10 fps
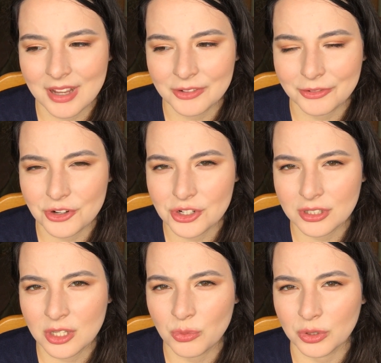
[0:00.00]

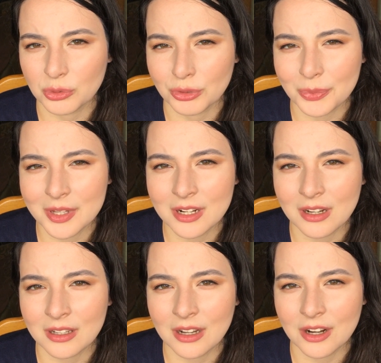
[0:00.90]
unfortunately when women
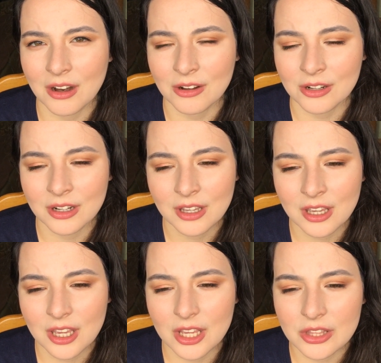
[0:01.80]
are
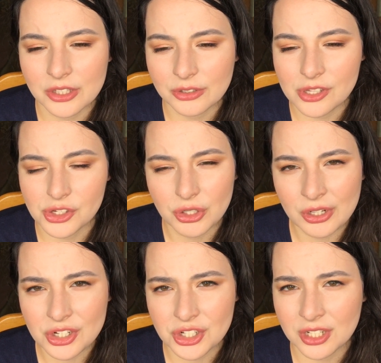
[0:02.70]
in those
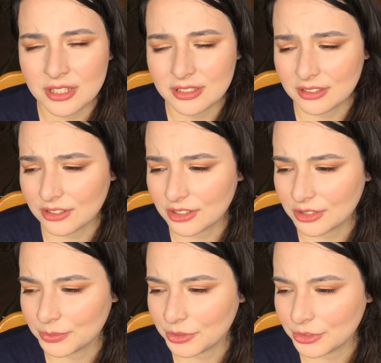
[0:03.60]
situations, they're at
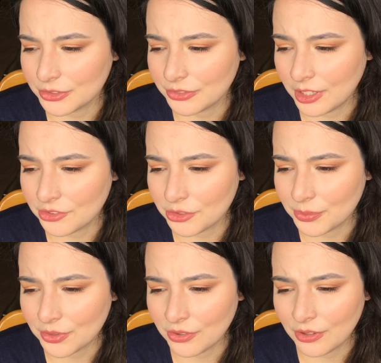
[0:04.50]
the most
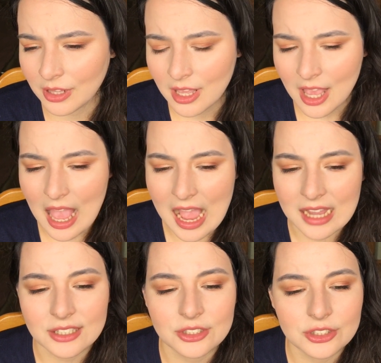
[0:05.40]
vulnerable,
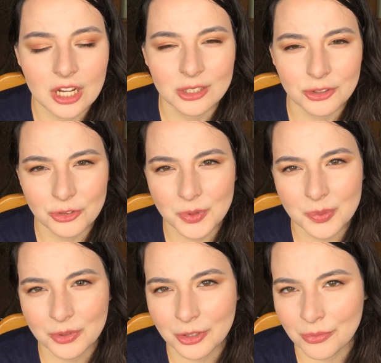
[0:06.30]
and a lot of
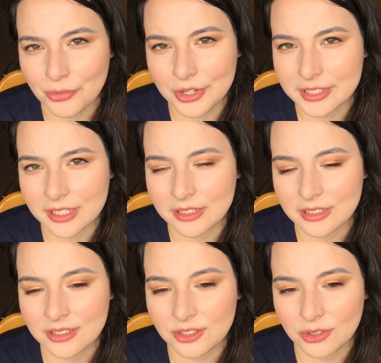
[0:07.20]
people in
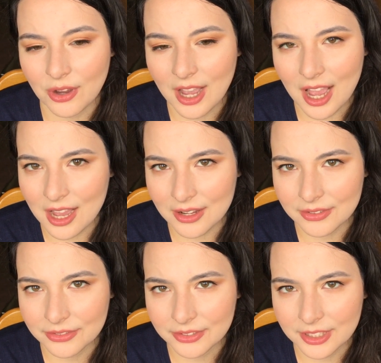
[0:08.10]
prisons don't have